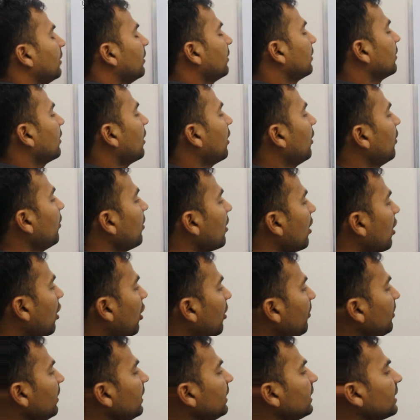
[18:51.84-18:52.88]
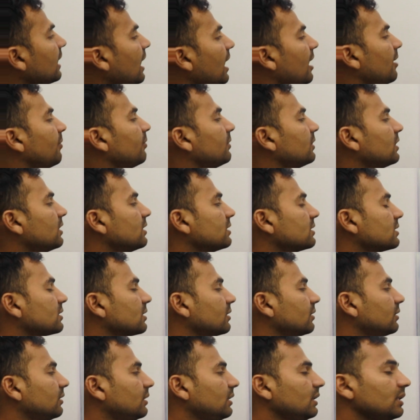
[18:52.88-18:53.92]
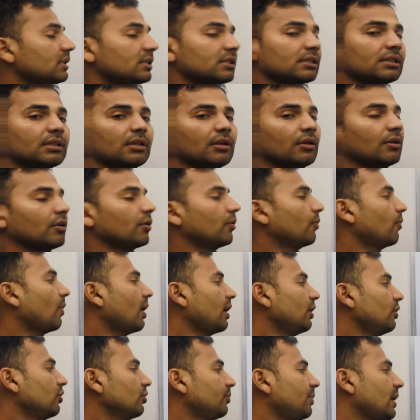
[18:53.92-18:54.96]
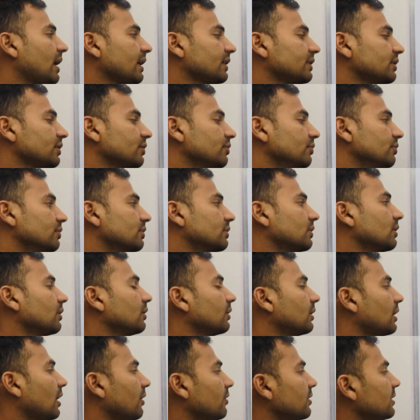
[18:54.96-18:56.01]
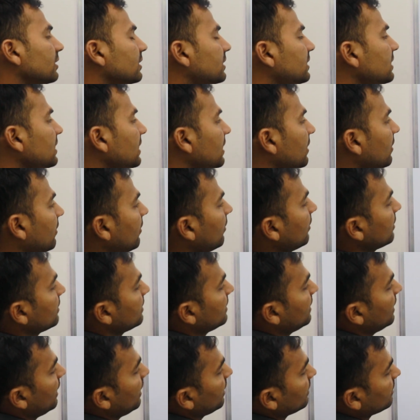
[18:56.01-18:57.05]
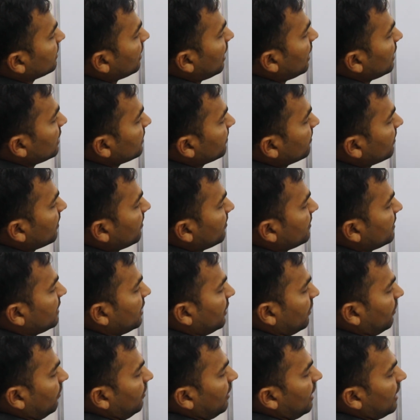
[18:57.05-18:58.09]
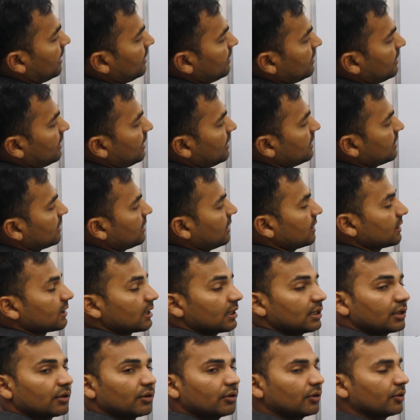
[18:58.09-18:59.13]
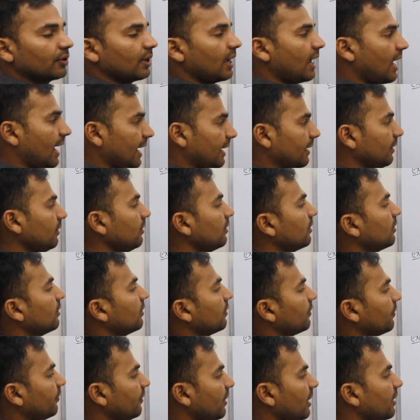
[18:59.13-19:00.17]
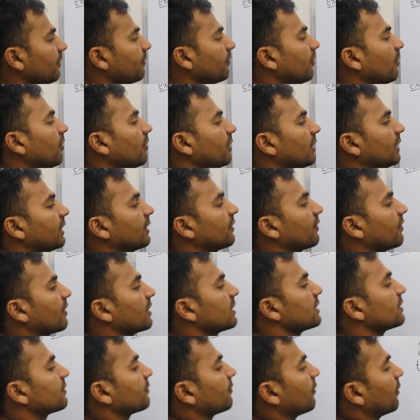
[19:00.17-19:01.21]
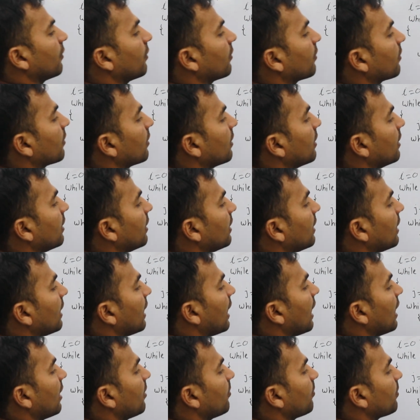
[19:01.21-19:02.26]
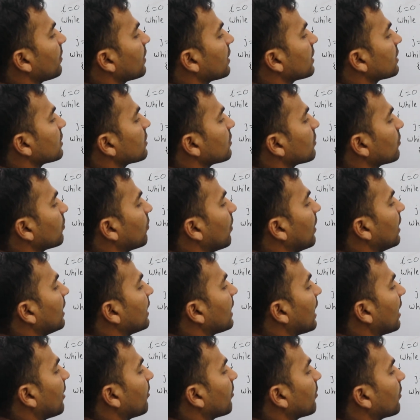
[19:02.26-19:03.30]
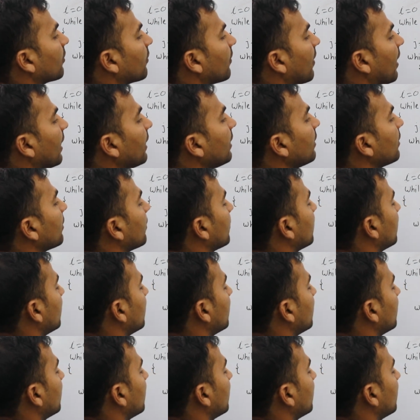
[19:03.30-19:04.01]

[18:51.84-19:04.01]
Now how many times does this while loop executes? Now see here, j starts from 0 and j is less than or equal to n, therefore it runs for n plus 1 time, right?